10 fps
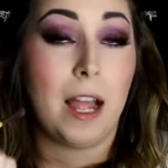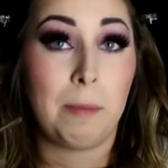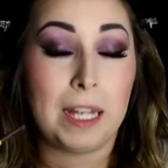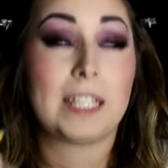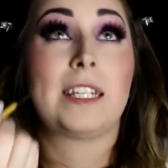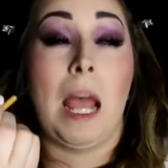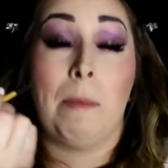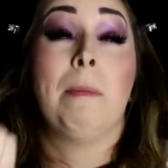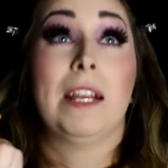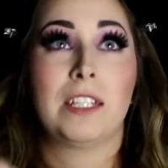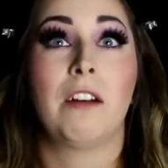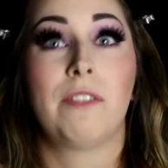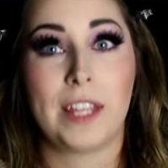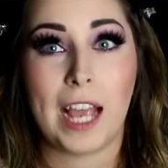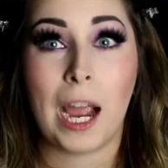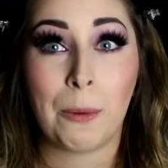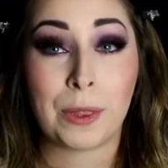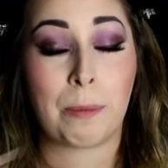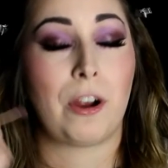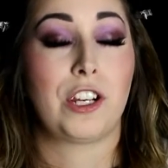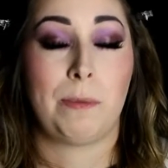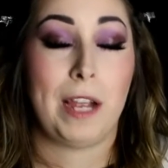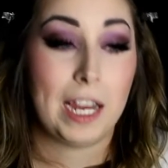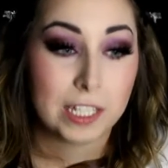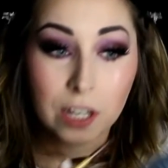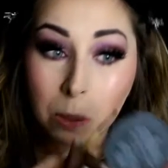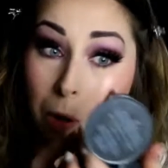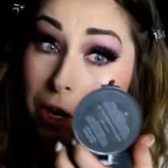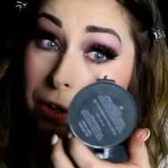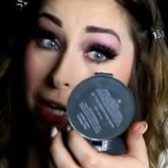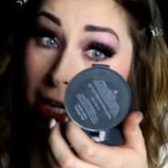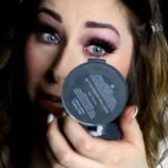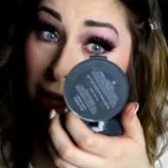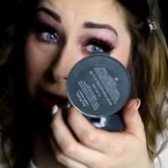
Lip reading: I'm like stabbing myself in the eye with the brush, my eyes start watering,